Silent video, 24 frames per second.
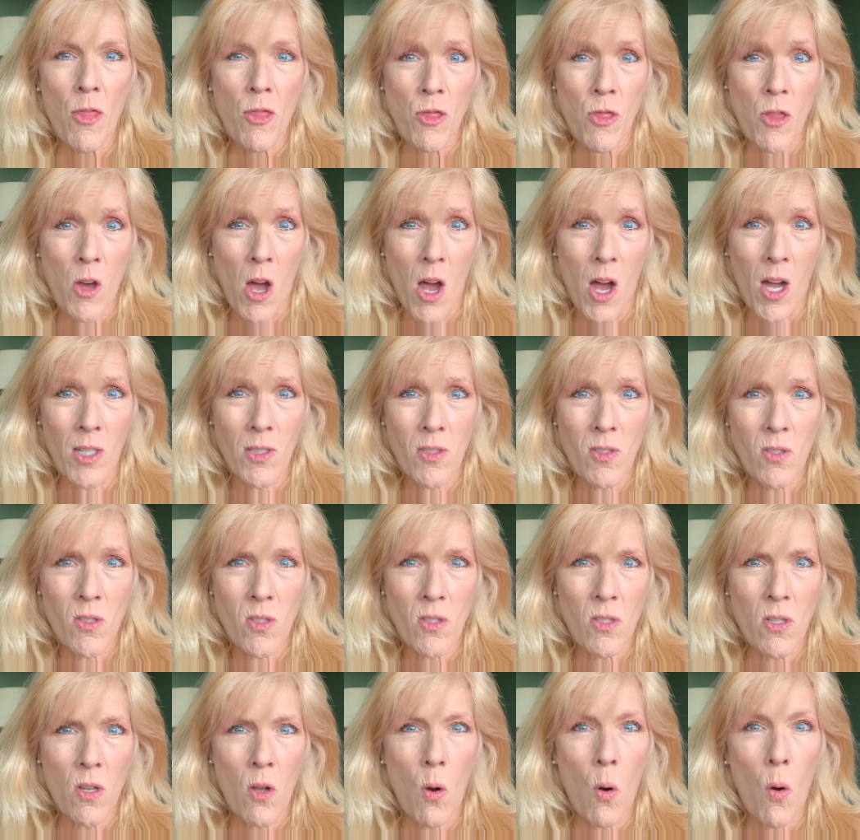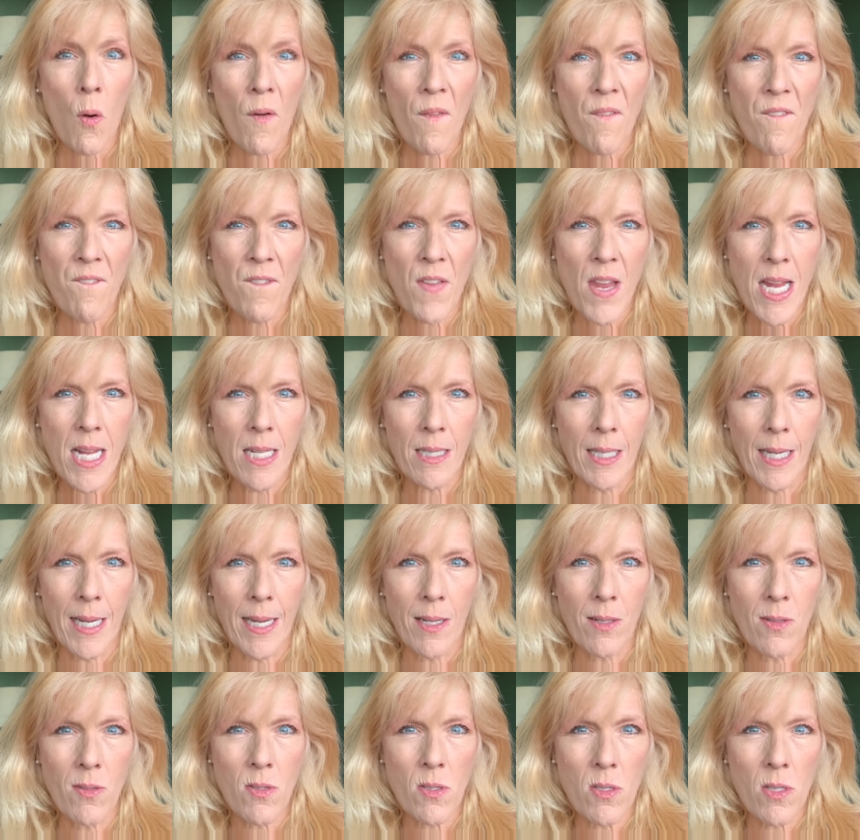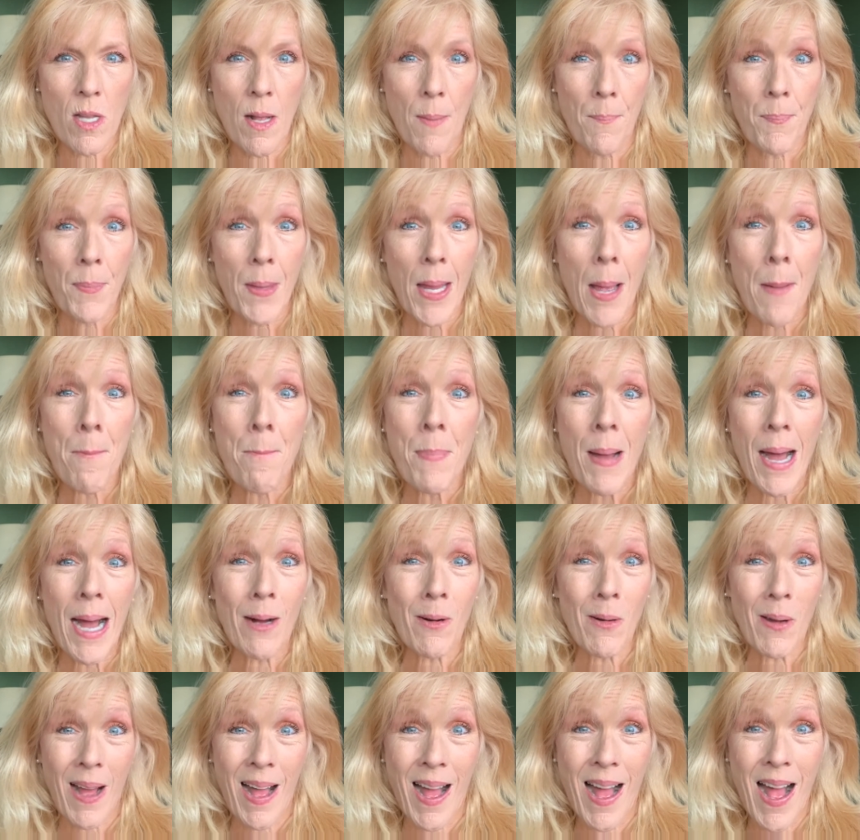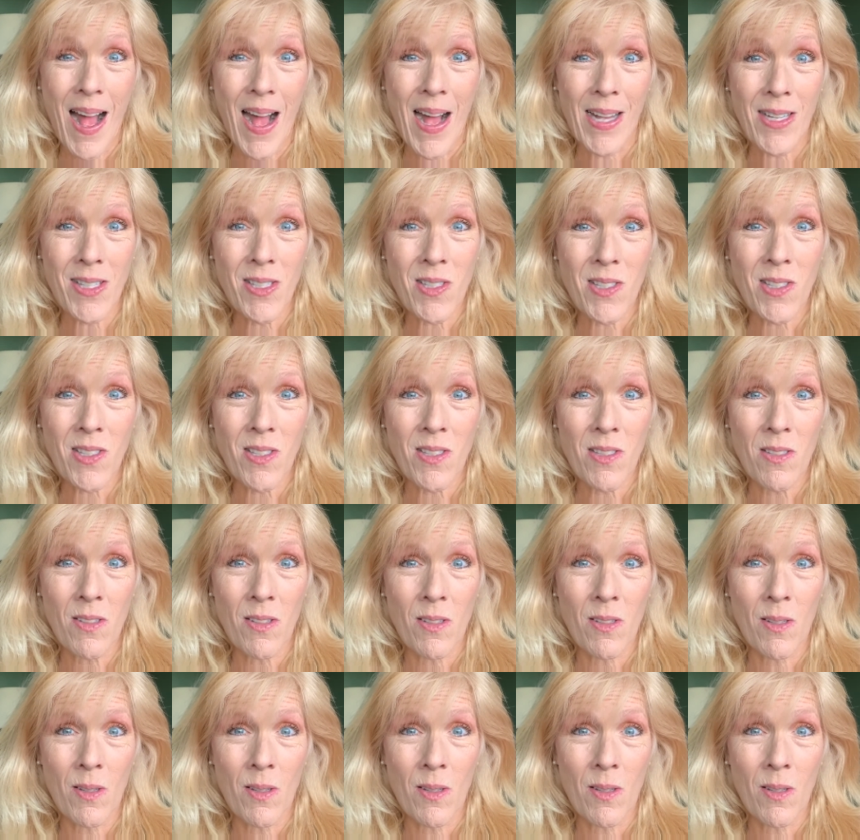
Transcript: thoughts or feelings about us,